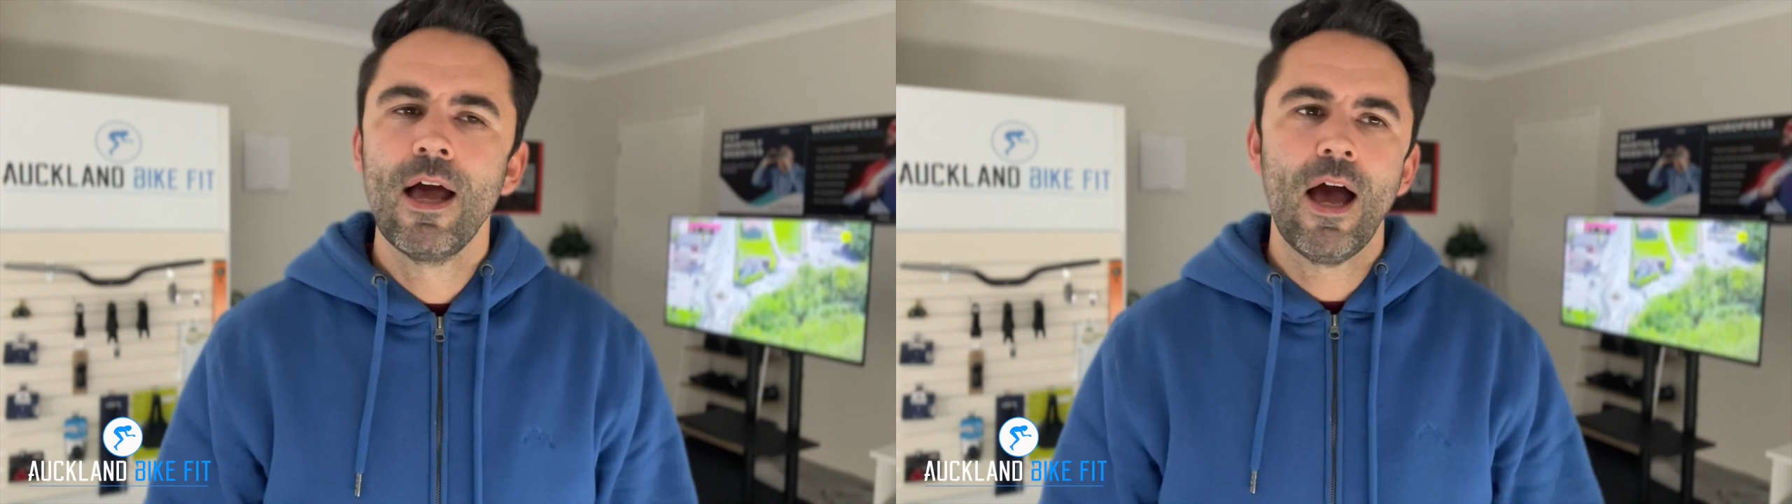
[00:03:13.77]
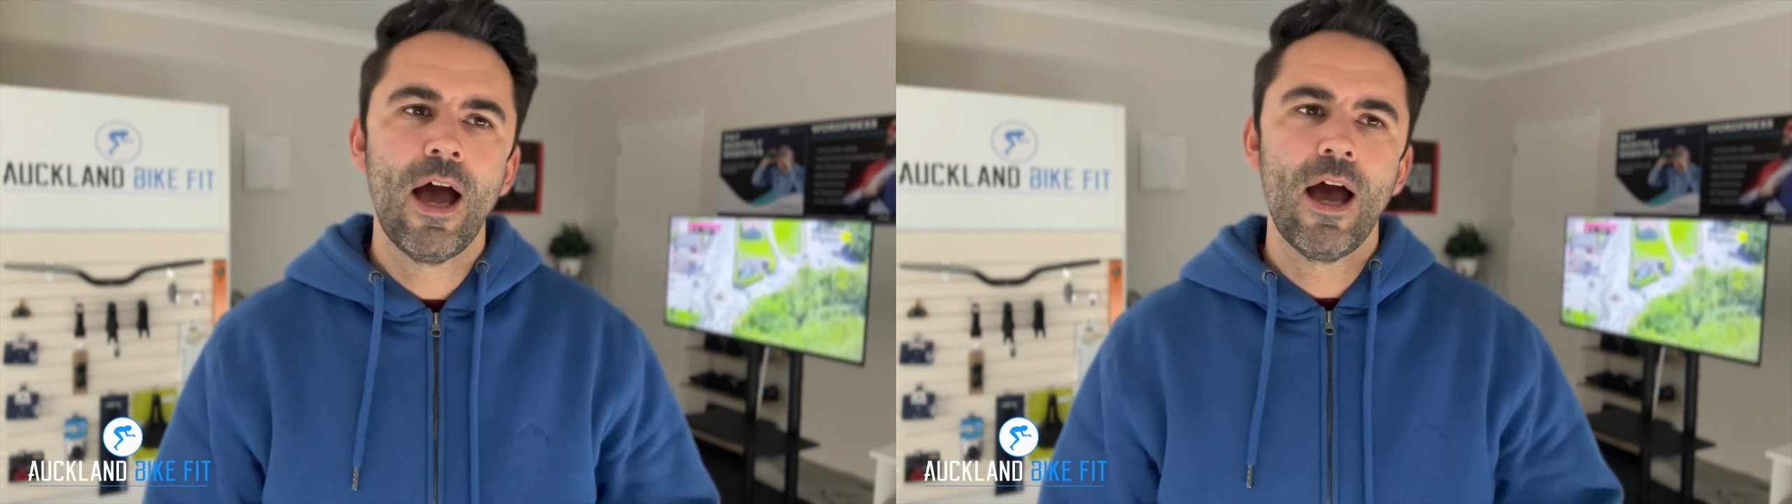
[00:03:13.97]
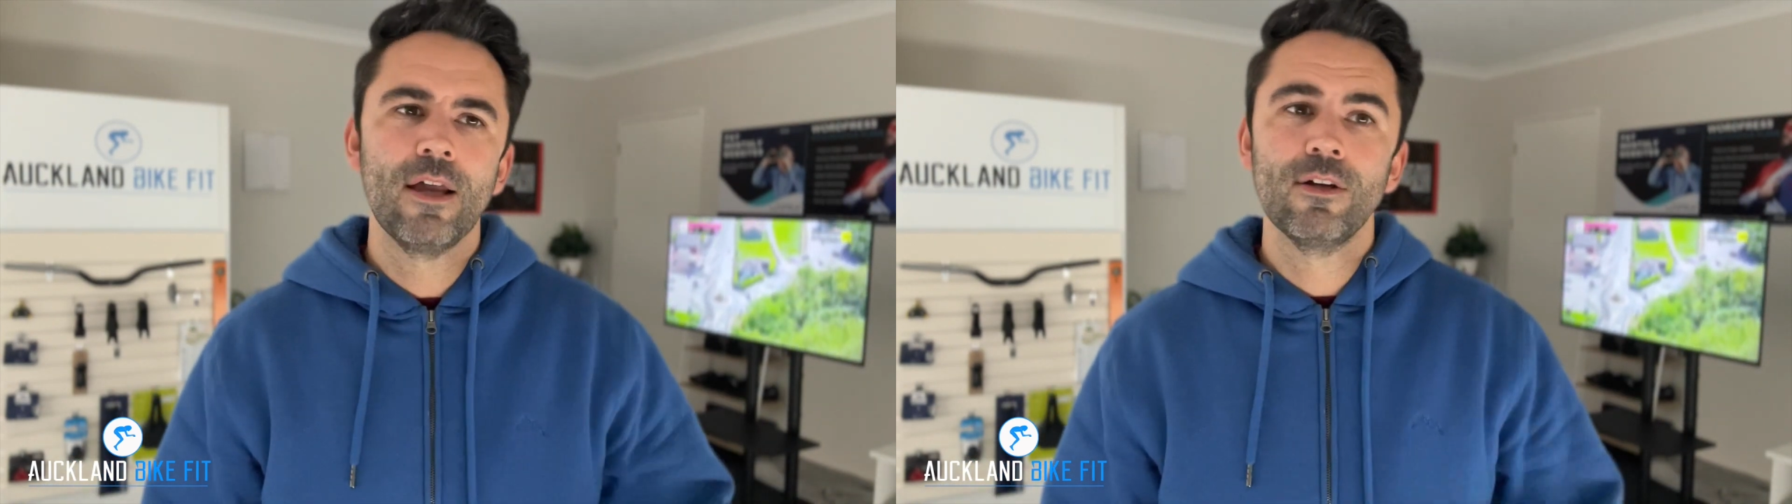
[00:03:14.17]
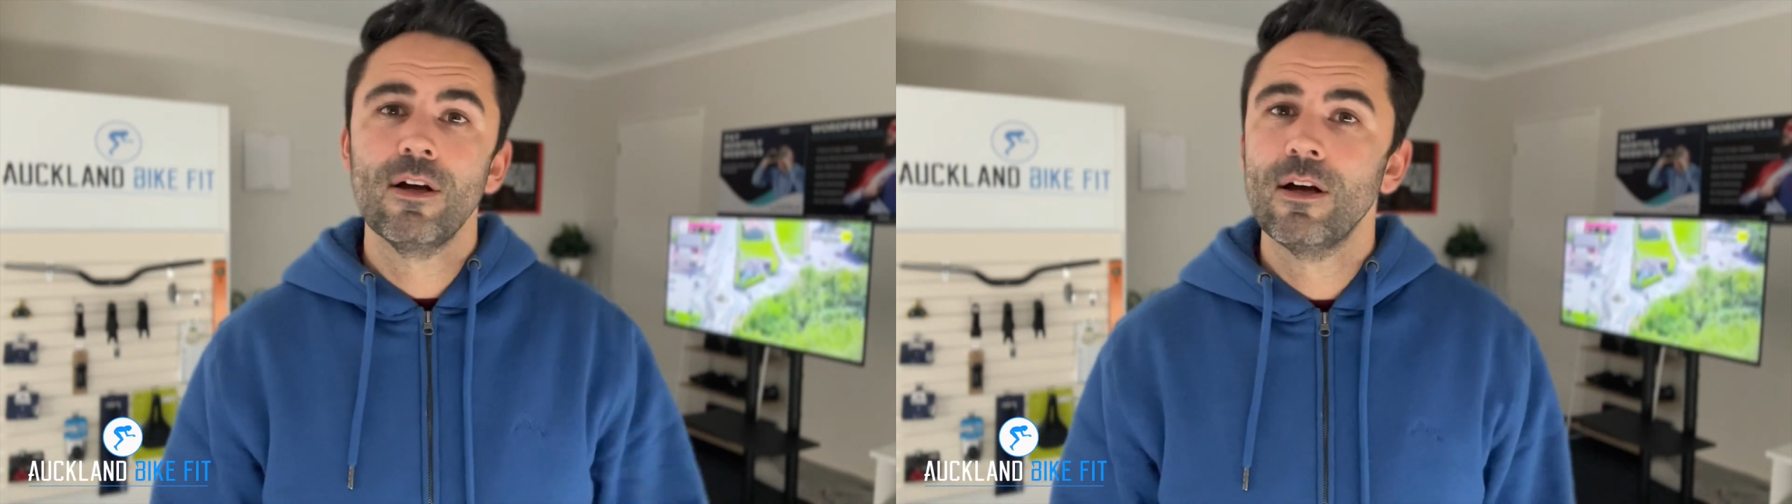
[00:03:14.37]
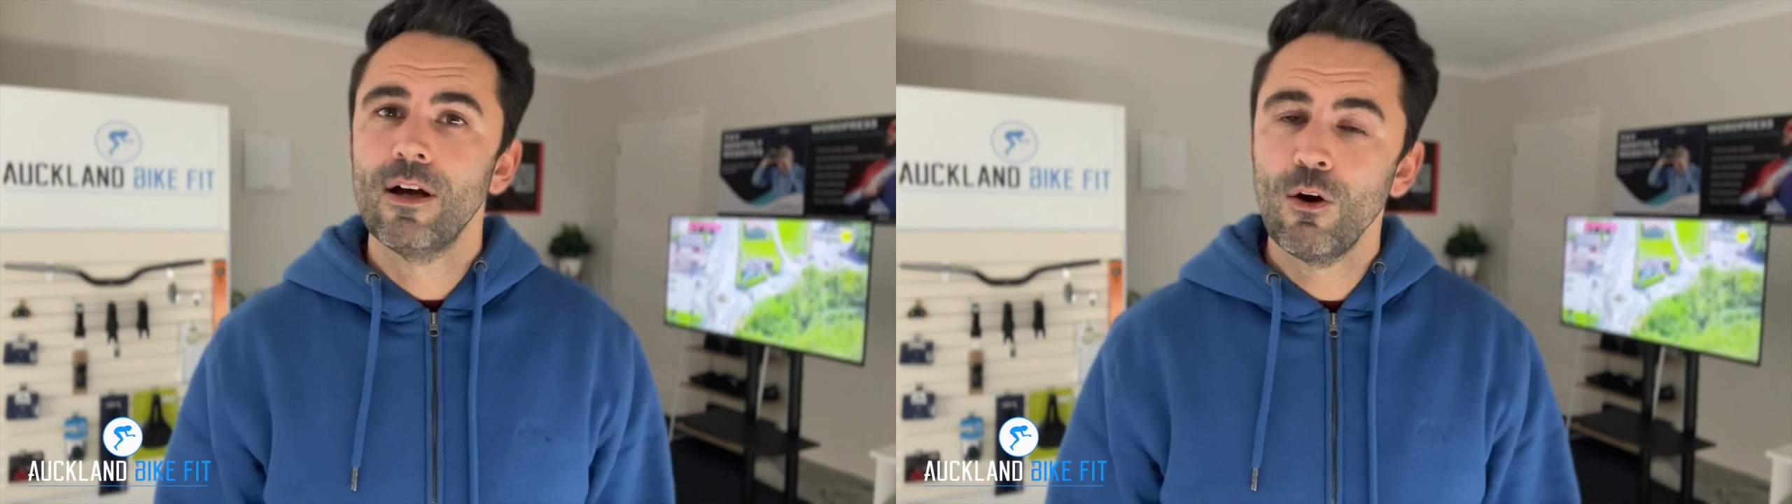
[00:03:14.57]
and
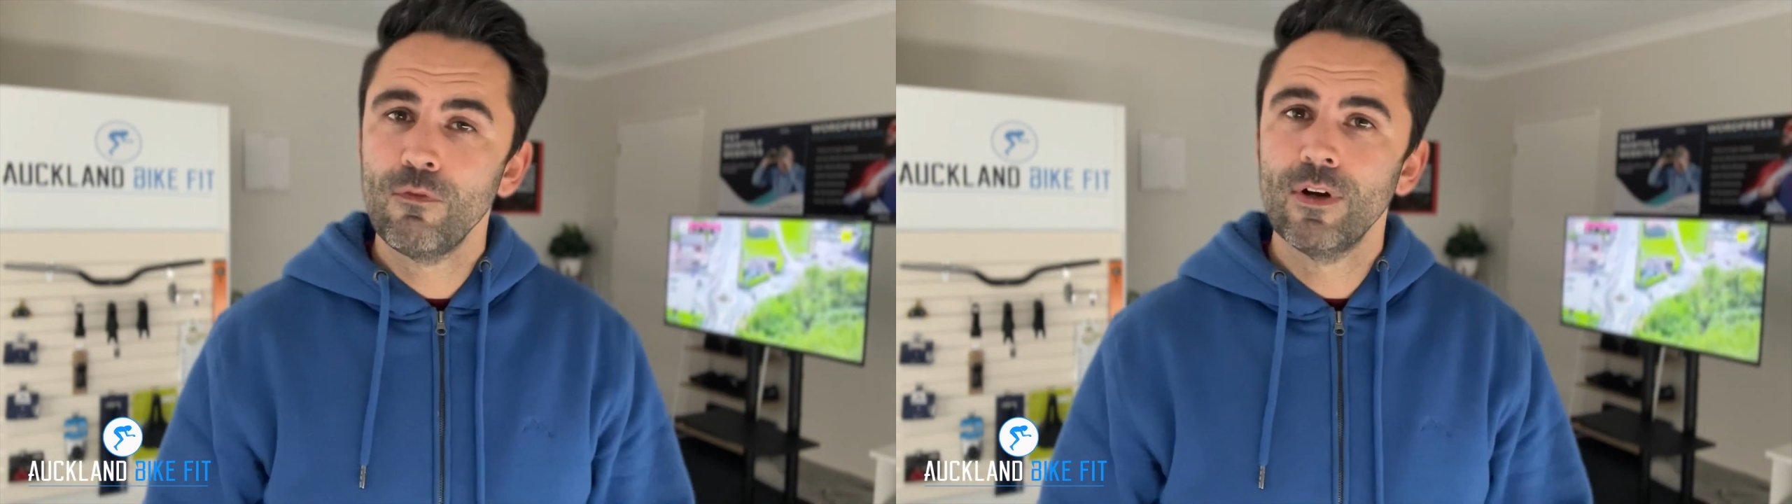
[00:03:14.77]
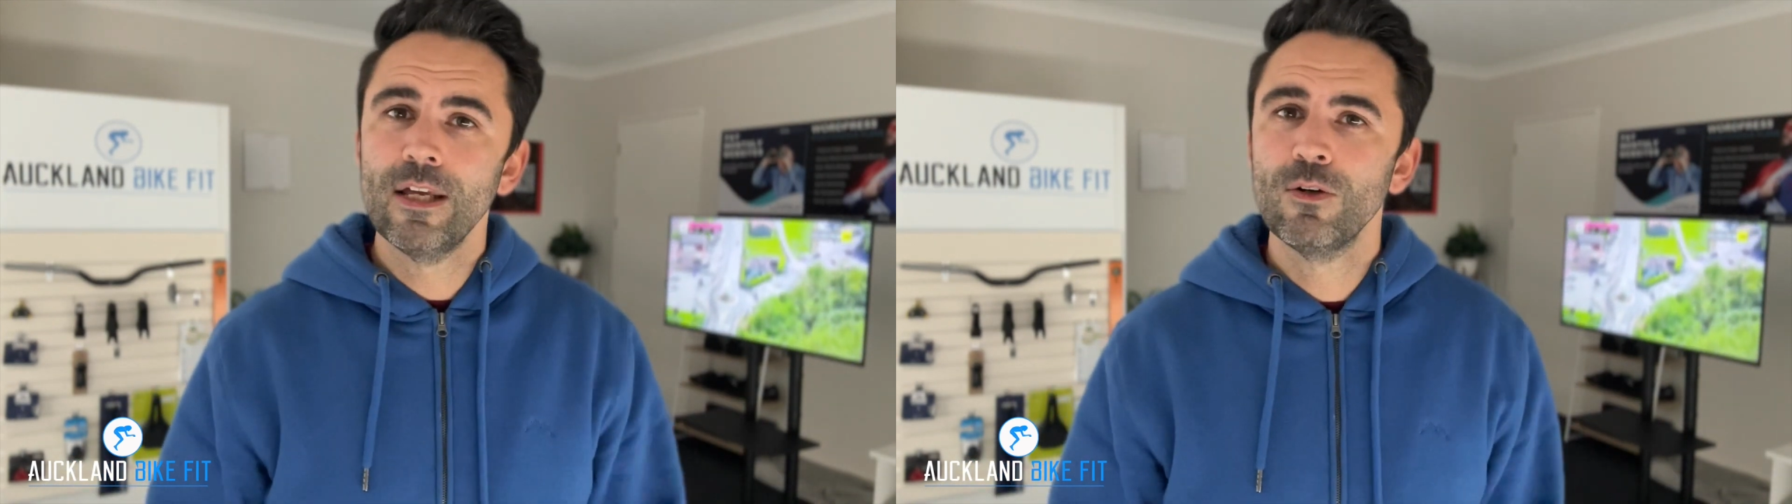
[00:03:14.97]
hopefully